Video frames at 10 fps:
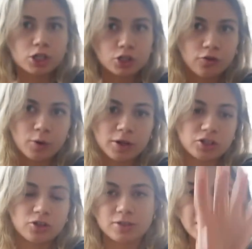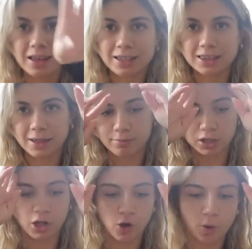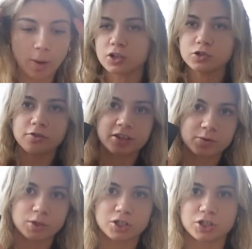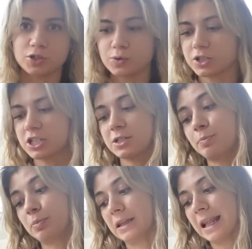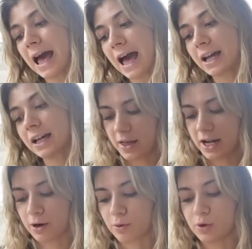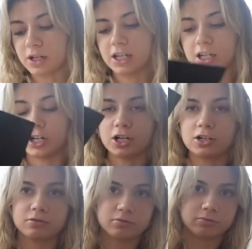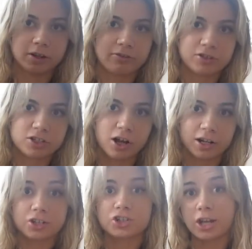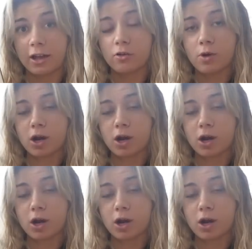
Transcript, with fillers: gonna do for one of the journals. I'll link them below. I do have this one too, which is black, and I wrote in here when I first got it, shadow